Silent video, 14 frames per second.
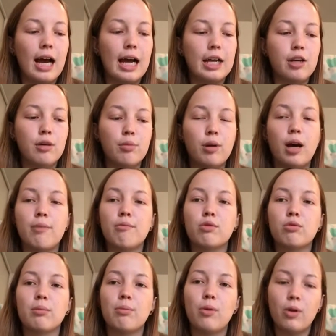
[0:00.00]
I knew problems
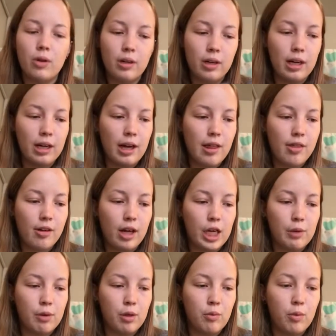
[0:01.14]
were important and I thought
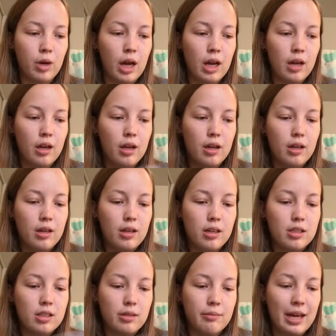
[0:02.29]
I would want
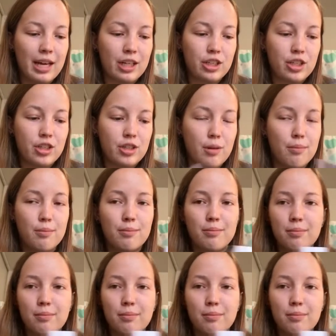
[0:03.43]
some extra